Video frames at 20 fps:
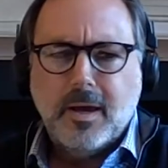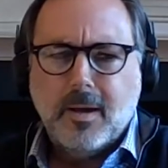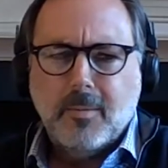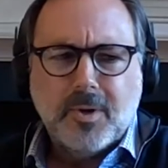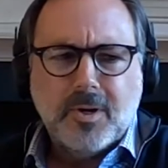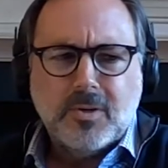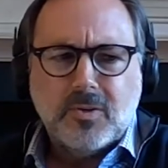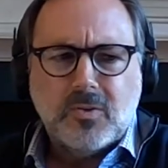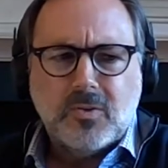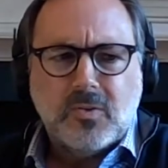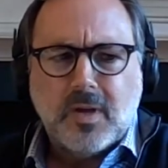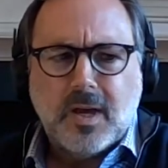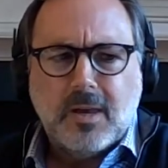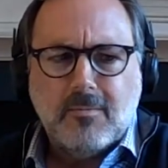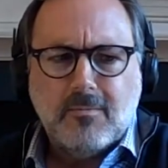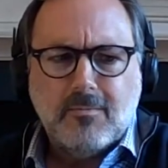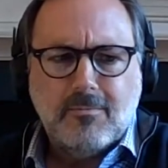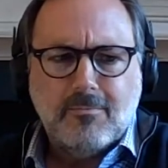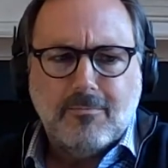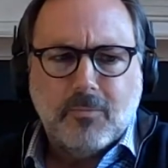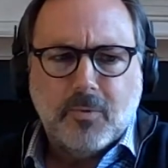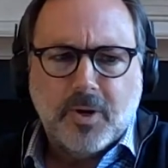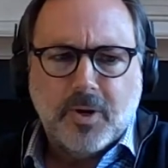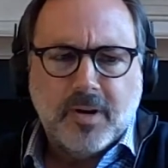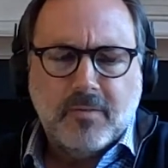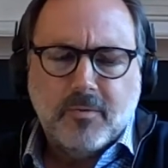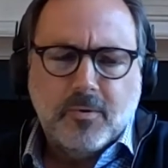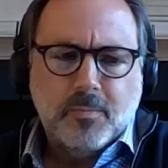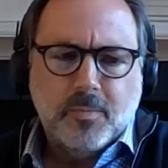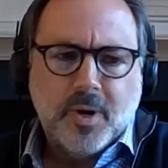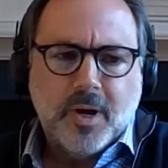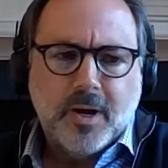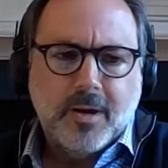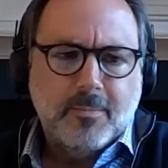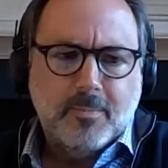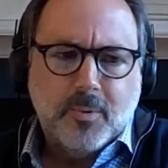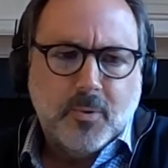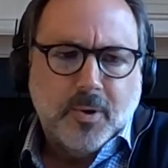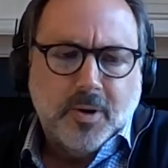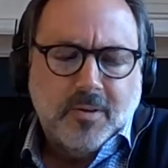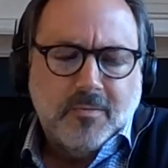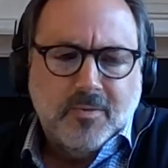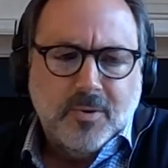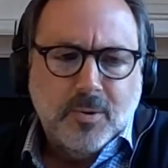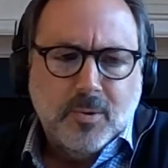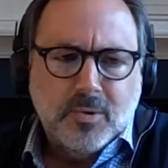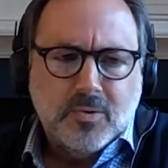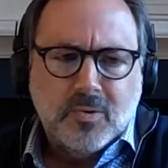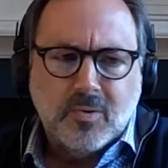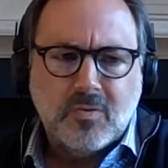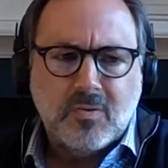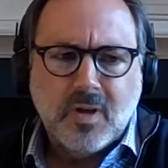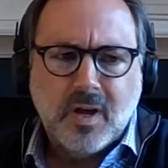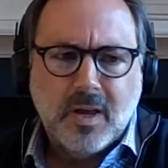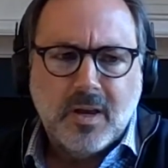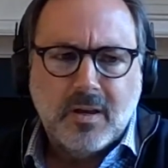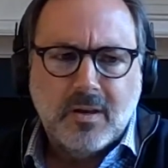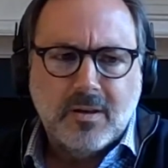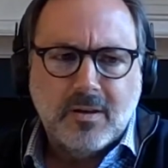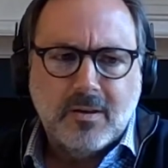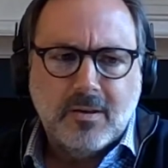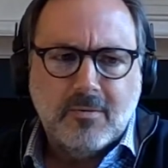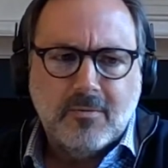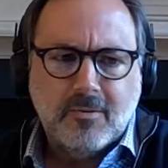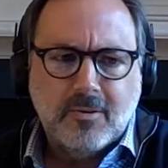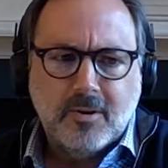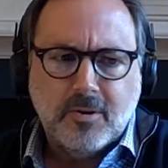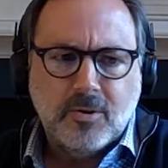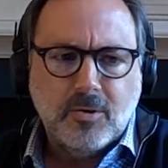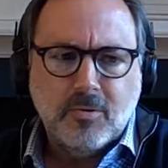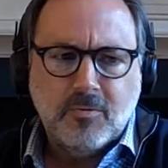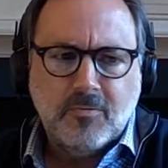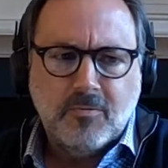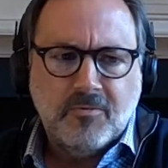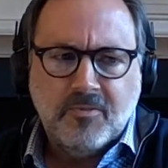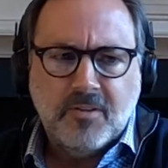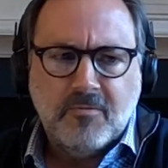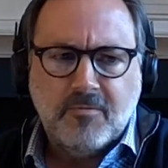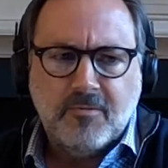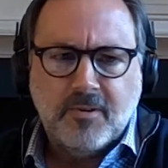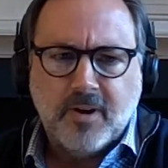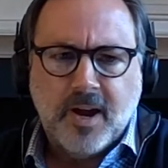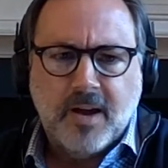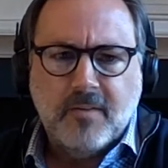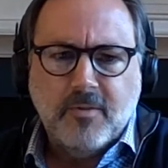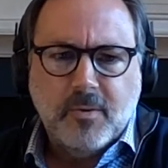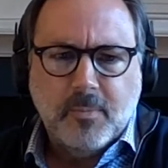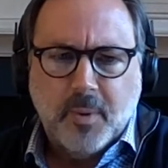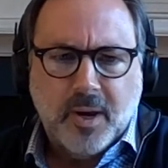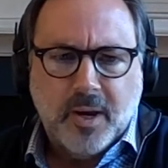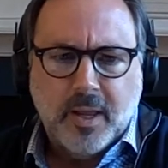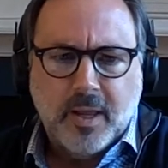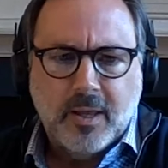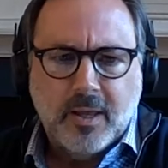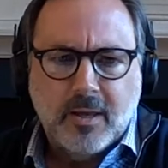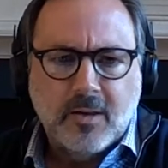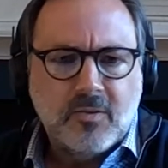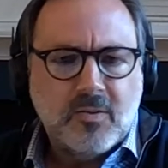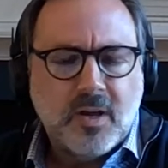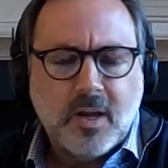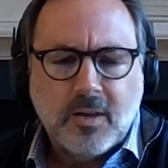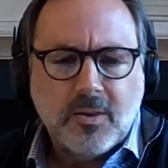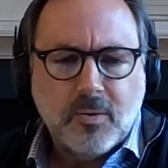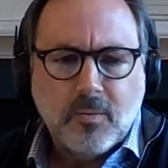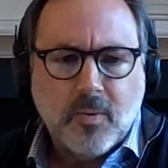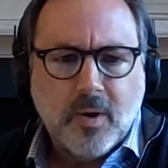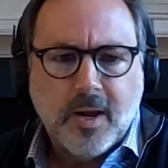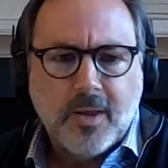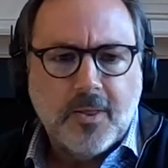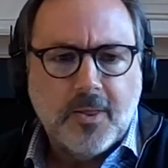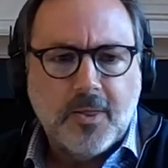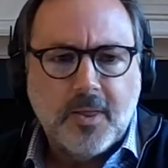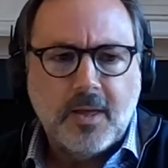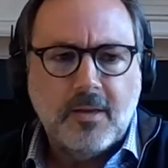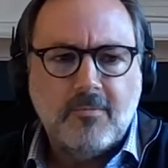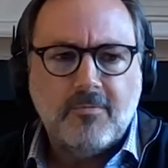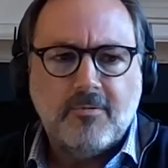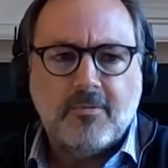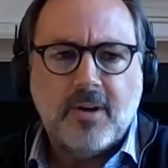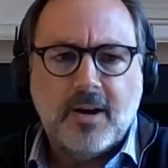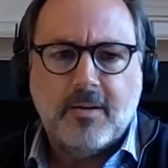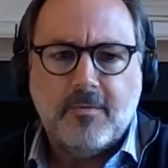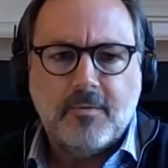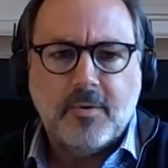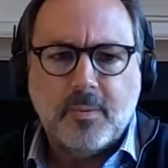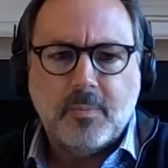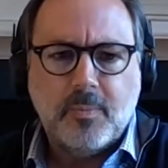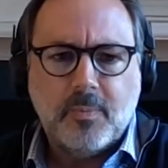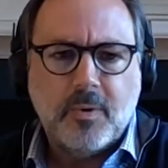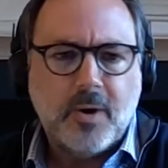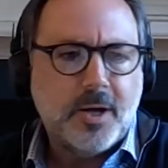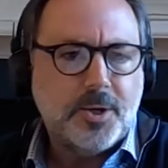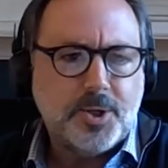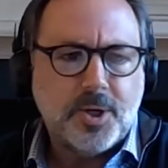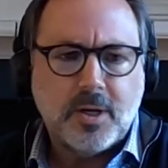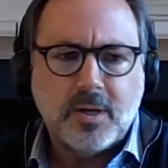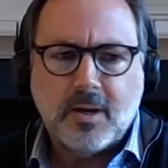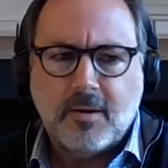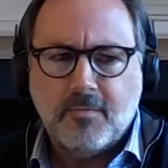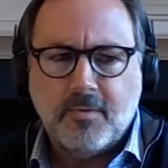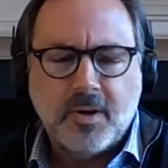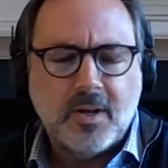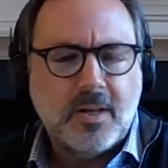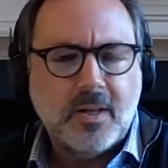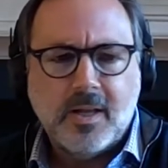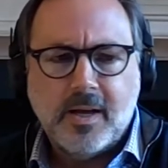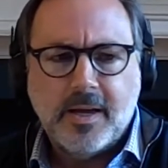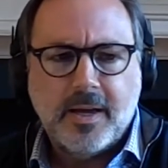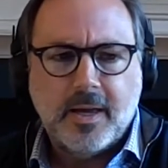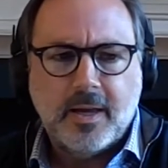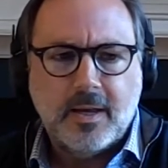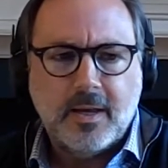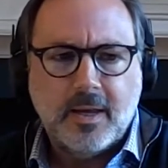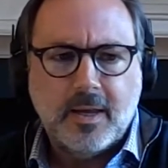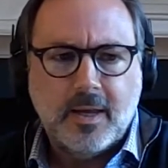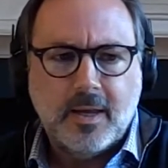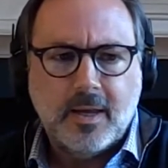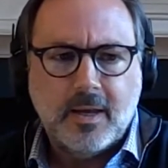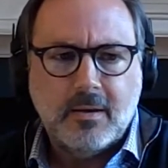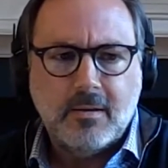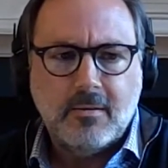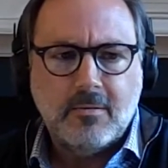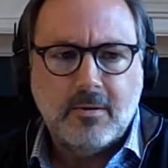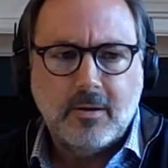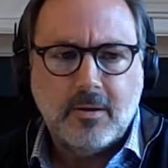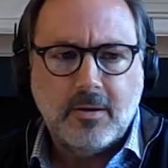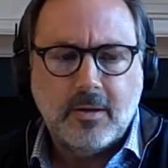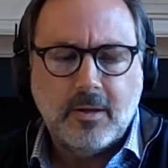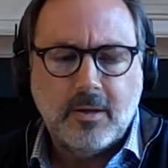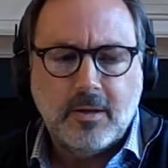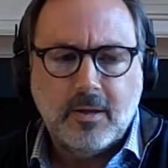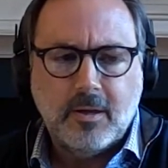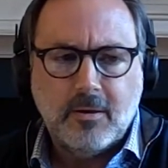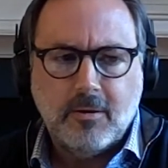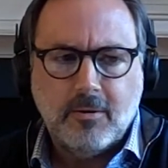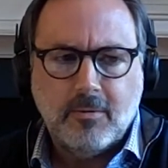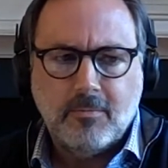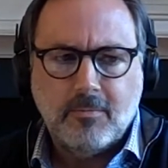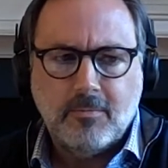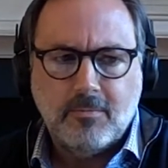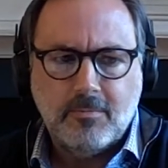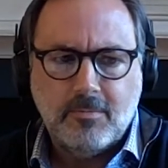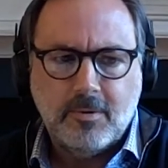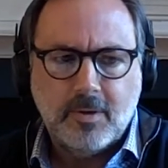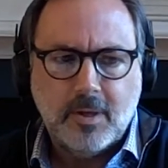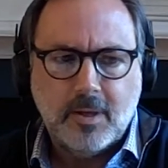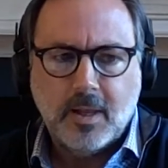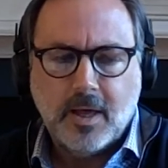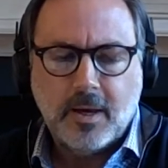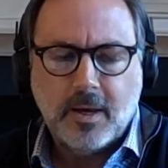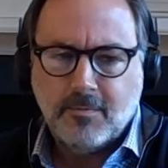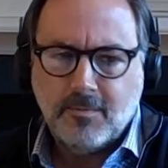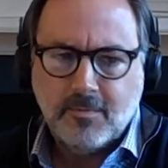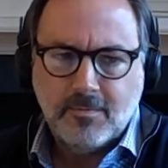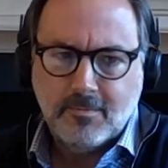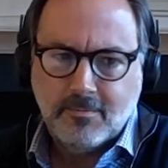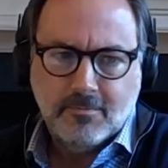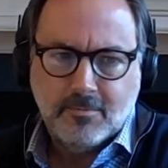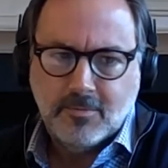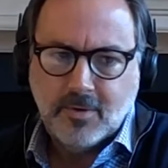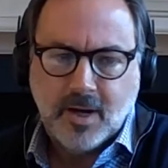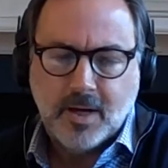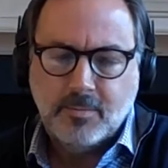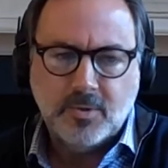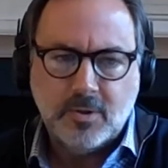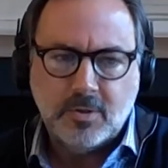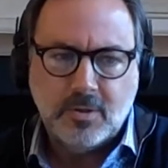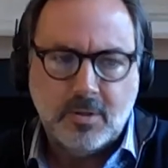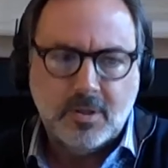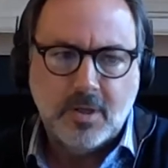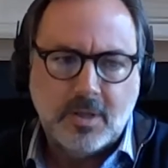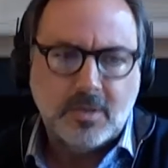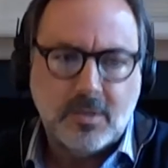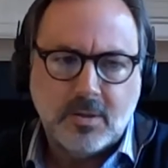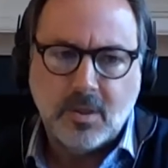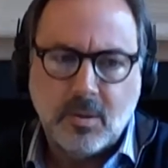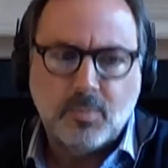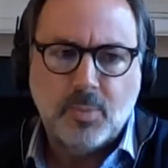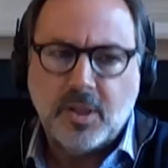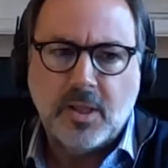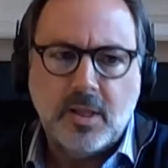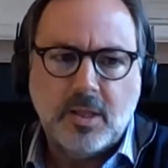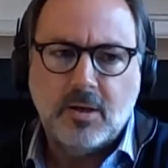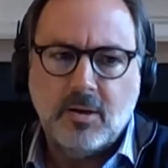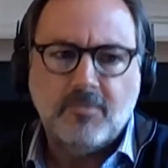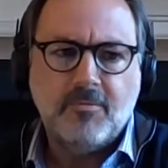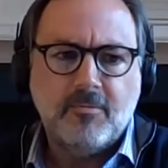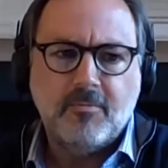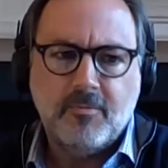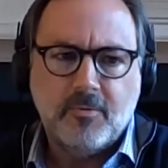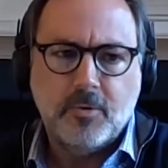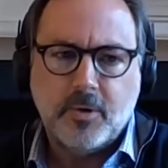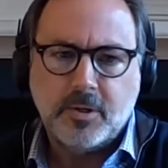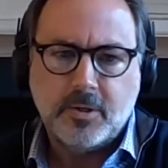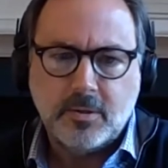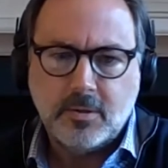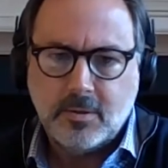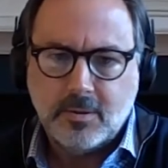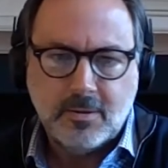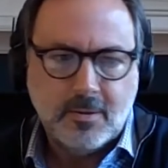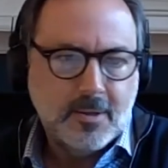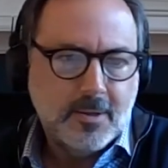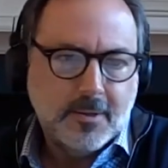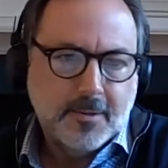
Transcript: Yeah, because that whatever my point of view is, it's not a good fit for everybody. It's not the right thing for every project, every client. And, uh, you know, a lot of times it needs a completely different voice,